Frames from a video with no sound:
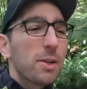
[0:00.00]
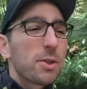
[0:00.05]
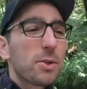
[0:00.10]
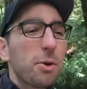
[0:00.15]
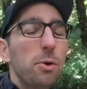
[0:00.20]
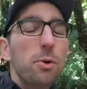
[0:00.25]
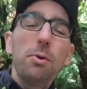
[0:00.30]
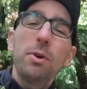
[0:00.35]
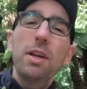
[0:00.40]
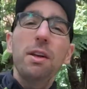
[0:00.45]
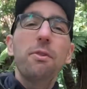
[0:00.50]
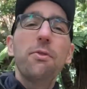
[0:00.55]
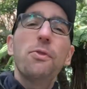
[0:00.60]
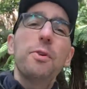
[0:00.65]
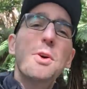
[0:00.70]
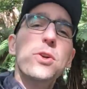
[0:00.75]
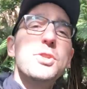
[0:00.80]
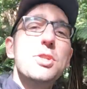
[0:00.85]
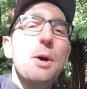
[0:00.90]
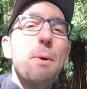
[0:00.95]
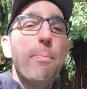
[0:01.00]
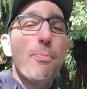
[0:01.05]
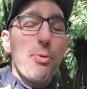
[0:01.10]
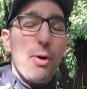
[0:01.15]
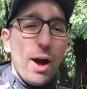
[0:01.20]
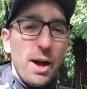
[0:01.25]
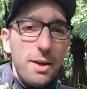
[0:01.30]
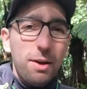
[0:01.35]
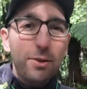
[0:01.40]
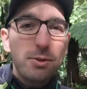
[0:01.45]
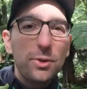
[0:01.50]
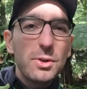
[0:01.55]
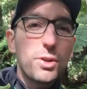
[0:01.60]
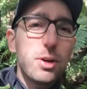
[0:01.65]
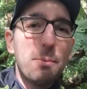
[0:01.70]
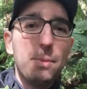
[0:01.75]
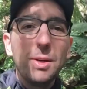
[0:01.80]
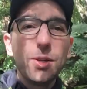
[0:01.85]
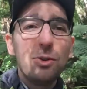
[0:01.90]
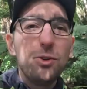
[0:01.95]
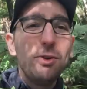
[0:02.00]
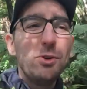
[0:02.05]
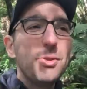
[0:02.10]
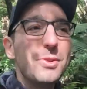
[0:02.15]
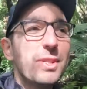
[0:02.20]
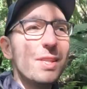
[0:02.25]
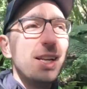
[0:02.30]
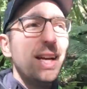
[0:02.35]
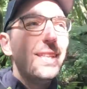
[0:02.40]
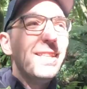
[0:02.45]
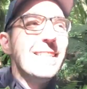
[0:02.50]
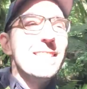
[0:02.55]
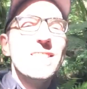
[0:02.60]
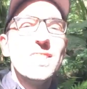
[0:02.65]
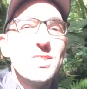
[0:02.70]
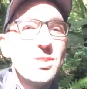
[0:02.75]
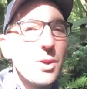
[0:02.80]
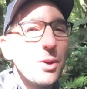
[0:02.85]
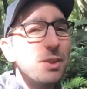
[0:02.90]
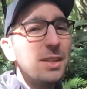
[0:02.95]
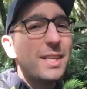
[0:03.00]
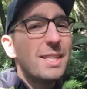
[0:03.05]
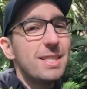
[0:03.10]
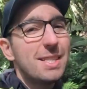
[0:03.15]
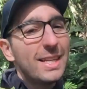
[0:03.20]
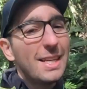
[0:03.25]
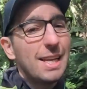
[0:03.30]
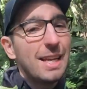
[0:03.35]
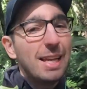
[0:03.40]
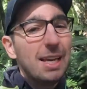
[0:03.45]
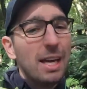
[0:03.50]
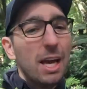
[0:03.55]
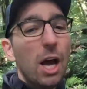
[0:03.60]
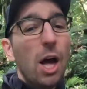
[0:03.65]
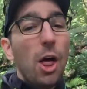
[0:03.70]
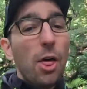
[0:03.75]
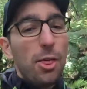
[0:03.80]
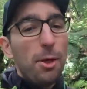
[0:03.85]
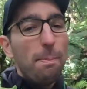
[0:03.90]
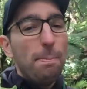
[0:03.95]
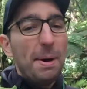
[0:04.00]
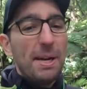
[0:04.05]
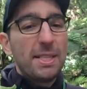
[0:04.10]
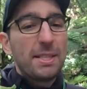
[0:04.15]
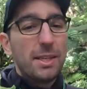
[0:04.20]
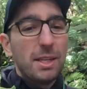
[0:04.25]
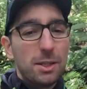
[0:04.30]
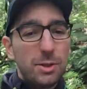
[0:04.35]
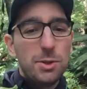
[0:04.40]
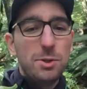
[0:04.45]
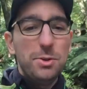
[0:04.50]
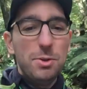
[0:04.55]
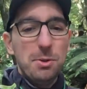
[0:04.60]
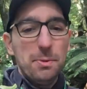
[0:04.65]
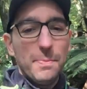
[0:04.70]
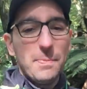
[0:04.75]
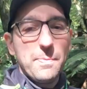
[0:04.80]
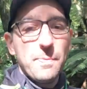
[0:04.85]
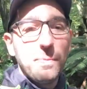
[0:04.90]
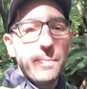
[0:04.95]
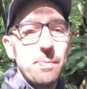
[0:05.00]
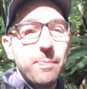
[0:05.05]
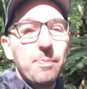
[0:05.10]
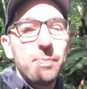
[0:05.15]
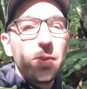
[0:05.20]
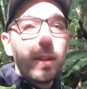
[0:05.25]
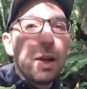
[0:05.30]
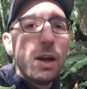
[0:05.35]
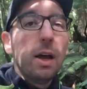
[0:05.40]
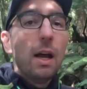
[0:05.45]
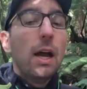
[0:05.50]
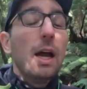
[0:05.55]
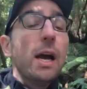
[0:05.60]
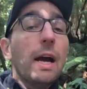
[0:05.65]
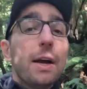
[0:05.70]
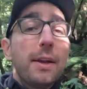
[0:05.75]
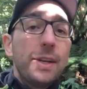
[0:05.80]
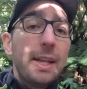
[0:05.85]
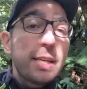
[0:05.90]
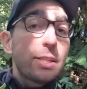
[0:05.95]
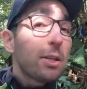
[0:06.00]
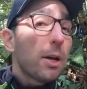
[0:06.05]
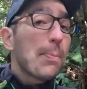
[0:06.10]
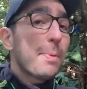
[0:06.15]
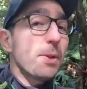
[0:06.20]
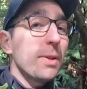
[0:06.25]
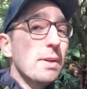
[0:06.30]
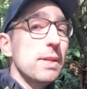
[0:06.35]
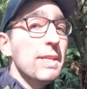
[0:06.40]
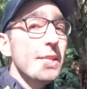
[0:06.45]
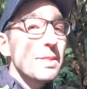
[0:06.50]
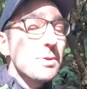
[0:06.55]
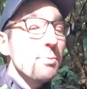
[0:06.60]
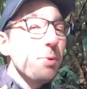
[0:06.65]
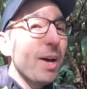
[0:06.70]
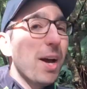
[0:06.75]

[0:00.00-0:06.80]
So looking for a job prior to coming to New Zealand is not necessarily the best thing to do. Next up on our list,